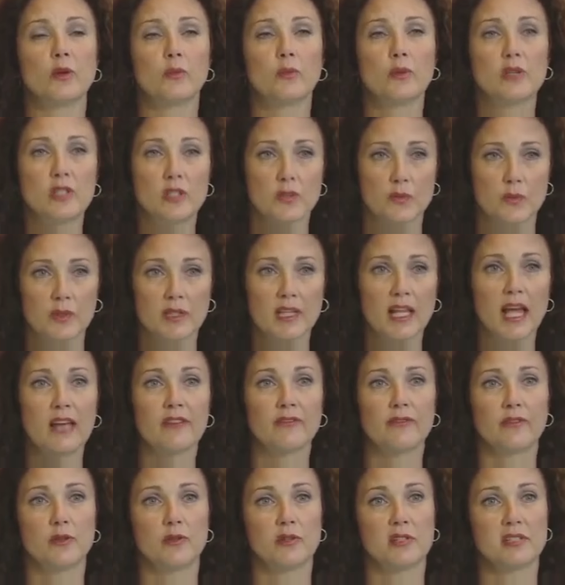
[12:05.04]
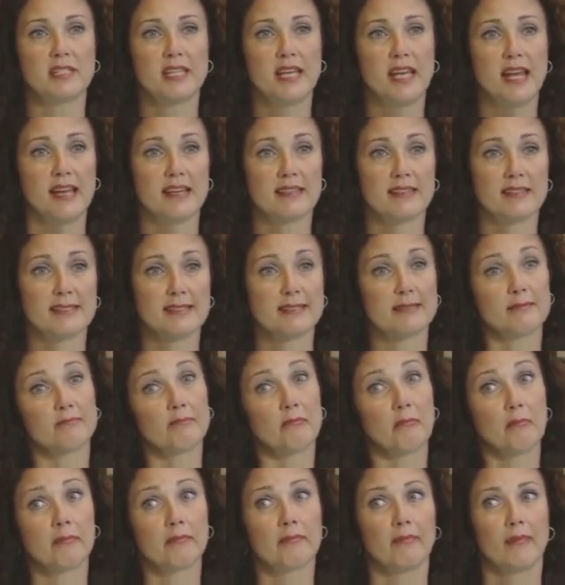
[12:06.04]
tall boots, fringes,
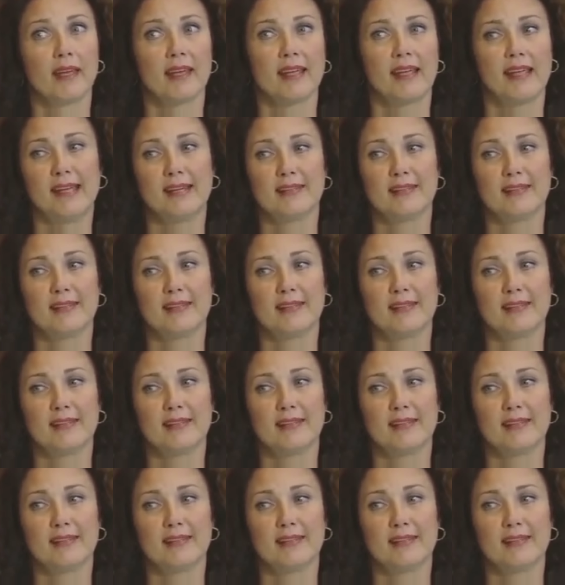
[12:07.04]
and subtle